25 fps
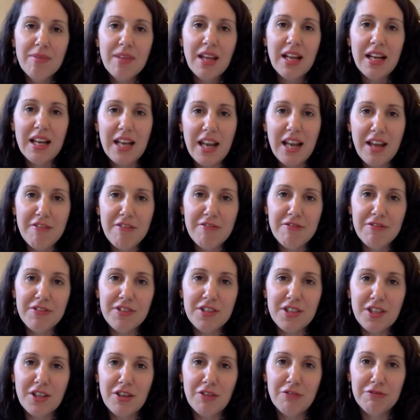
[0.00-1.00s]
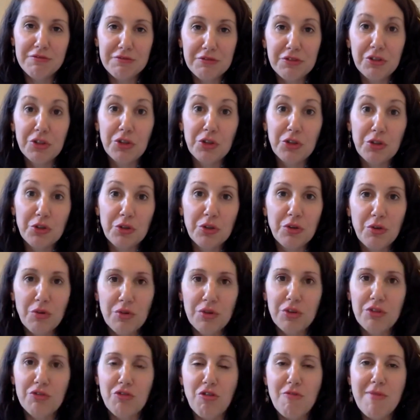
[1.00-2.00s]
lived through, or
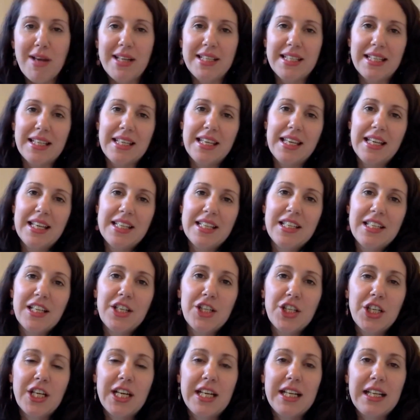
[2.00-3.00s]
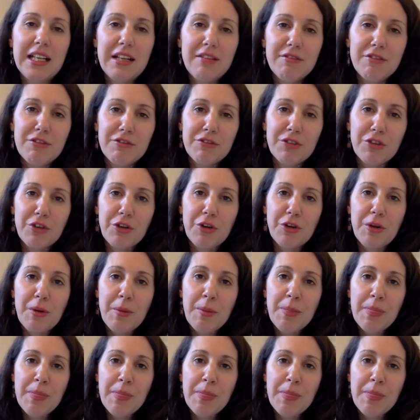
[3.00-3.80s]
the traumatic years that she had lived through.